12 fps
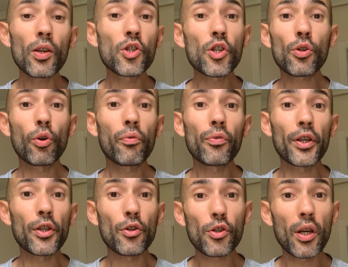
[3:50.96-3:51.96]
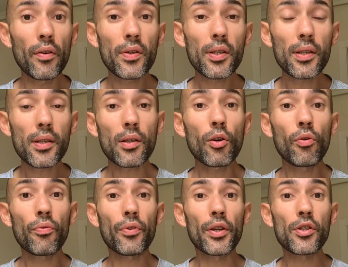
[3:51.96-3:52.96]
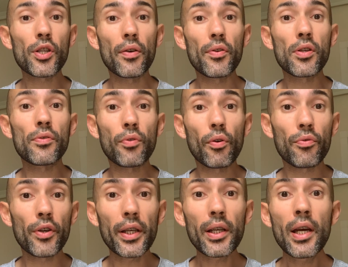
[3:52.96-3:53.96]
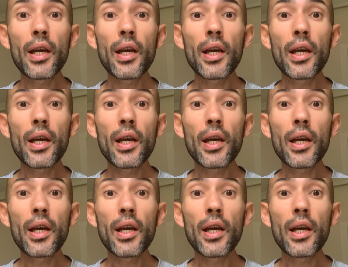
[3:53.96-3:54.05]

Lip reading: just offering your services, offering services for free,